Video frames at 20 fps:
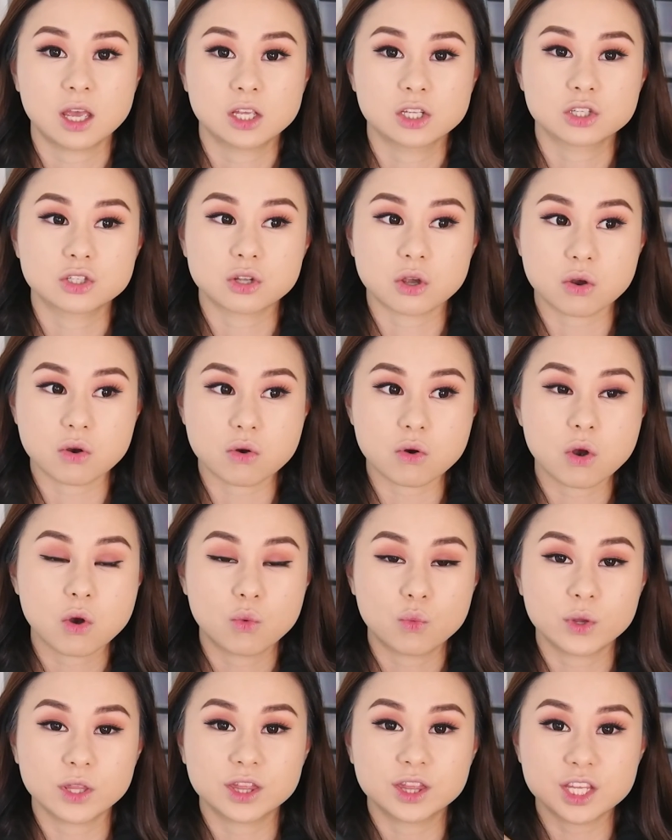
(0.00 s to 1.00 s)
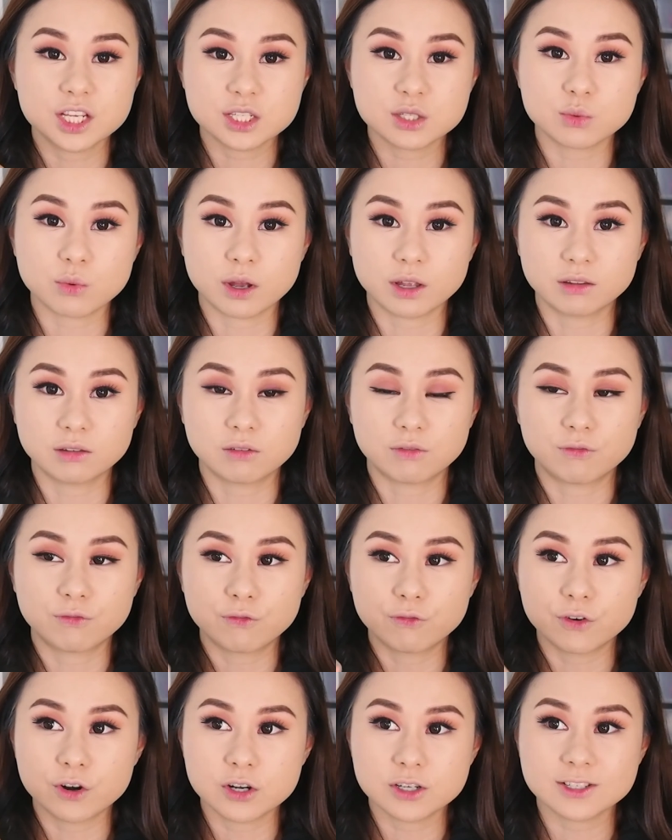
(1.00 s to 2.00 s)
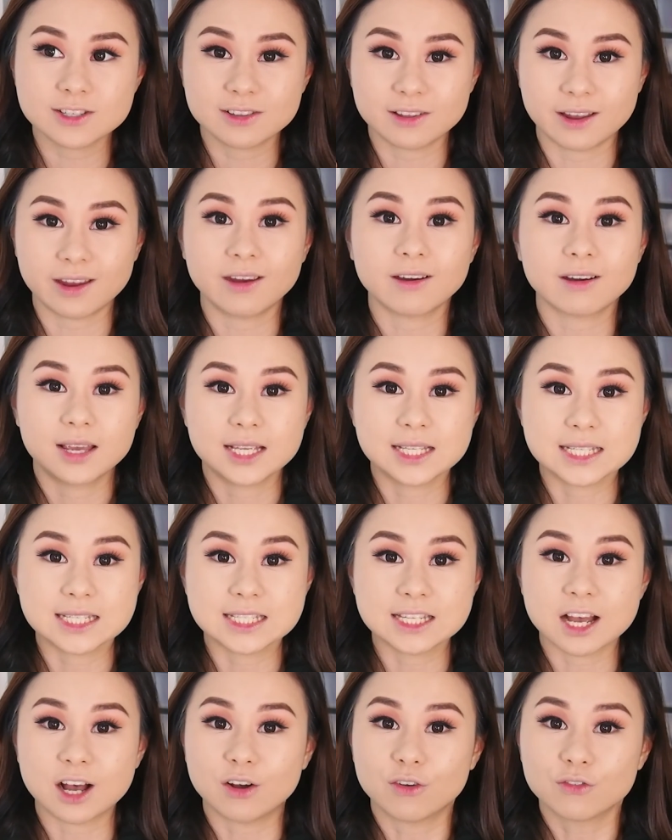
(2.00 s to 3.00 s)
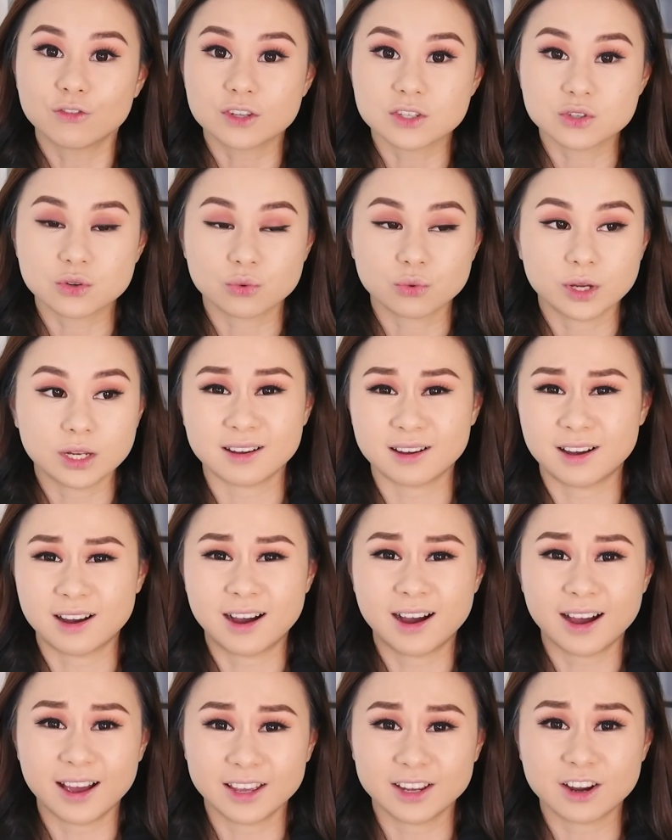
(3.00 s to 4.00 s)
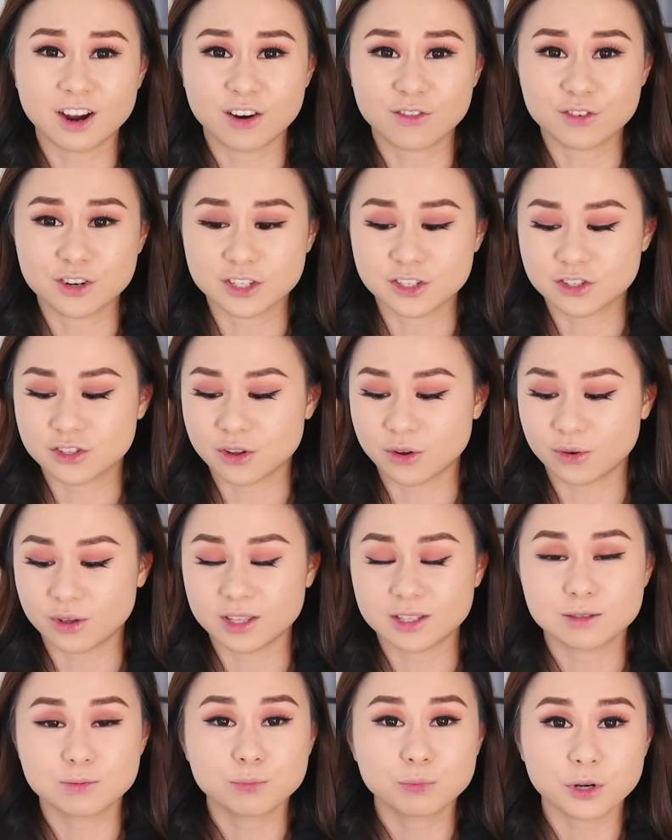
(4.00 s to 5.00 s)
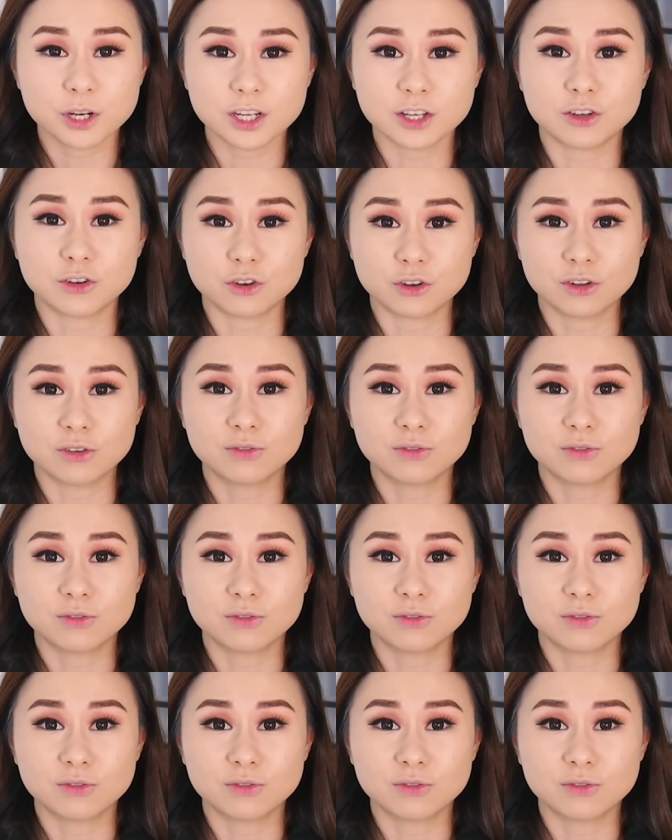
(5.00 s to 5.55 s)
So with this one, the first layer itself is already a high coverage, so it's pretty good